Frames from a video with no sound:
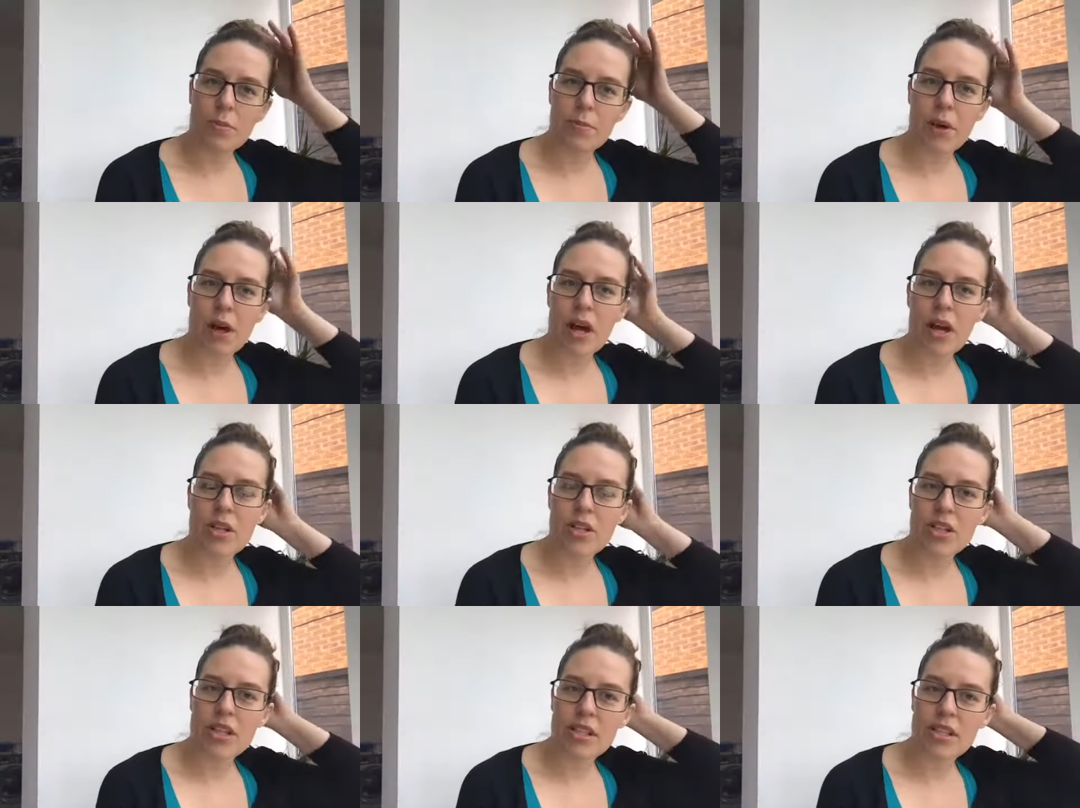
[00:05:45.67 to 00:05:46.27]

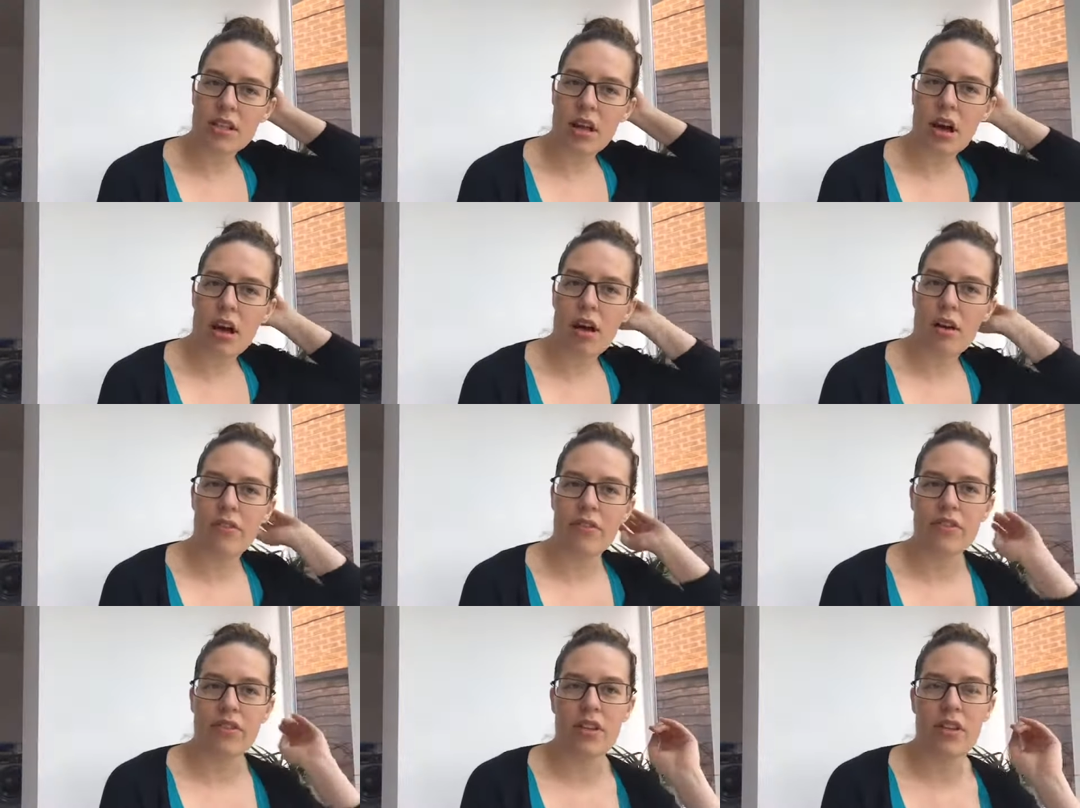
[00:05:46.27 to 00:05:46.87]
purchase
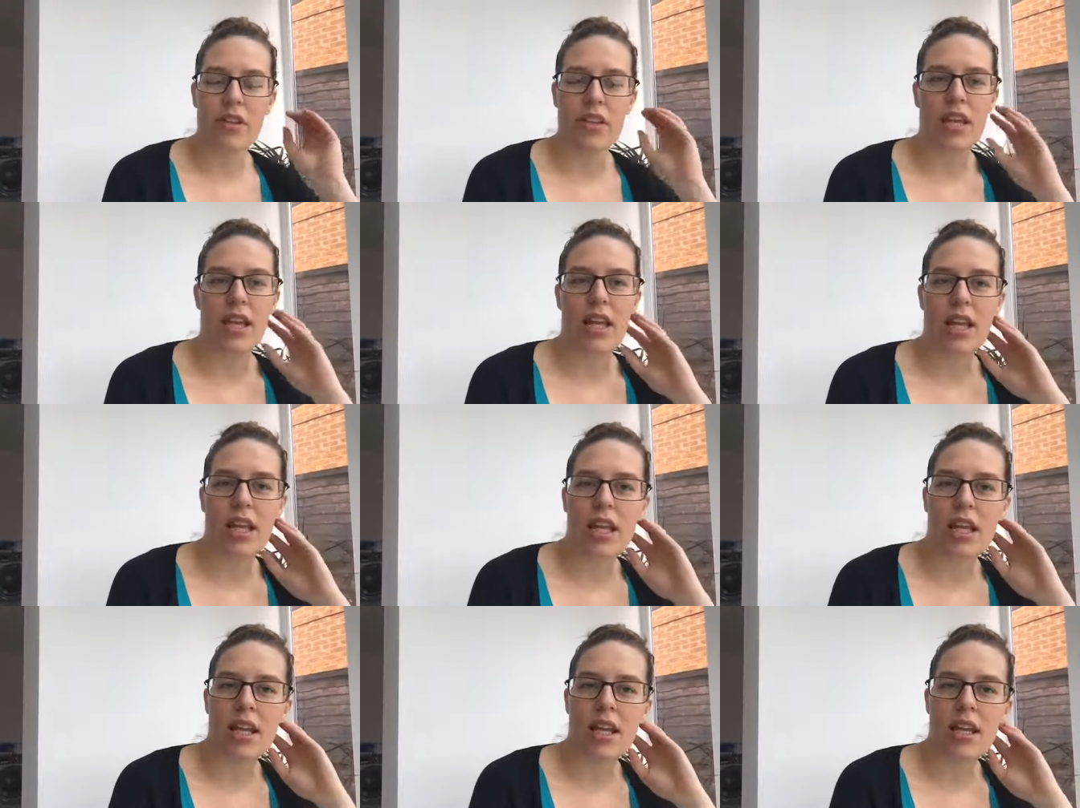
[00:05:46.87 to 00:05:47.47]
after
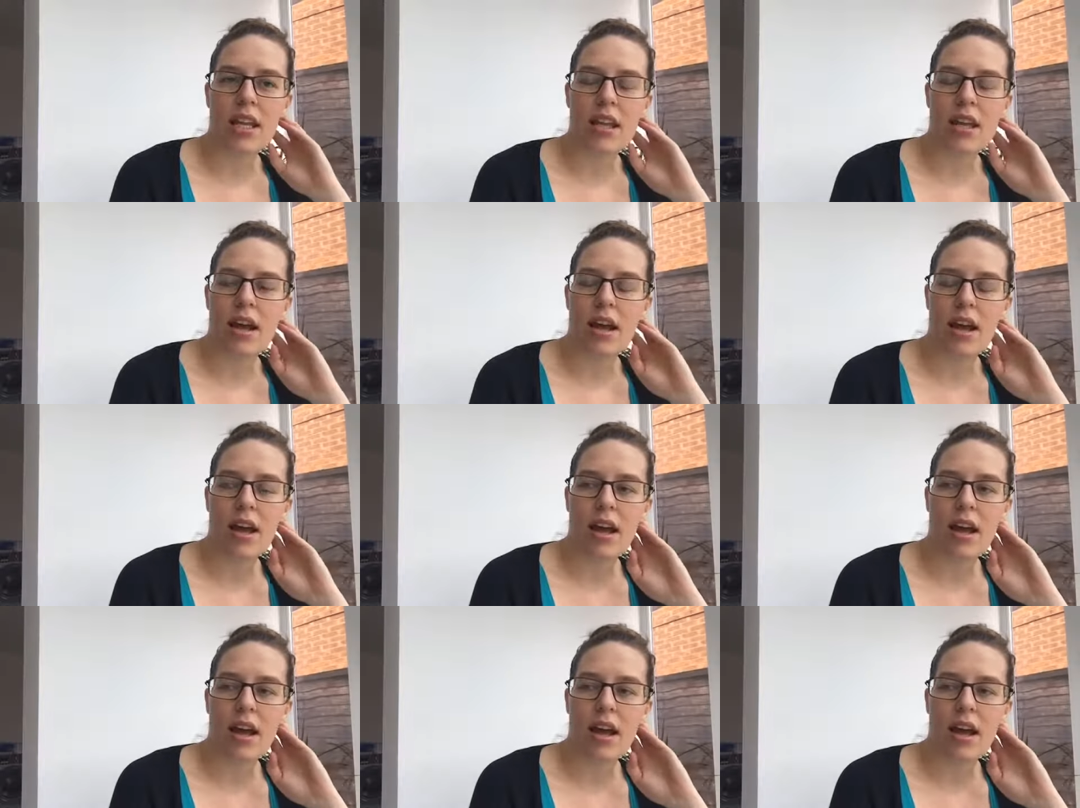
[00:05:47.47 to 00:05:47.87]
the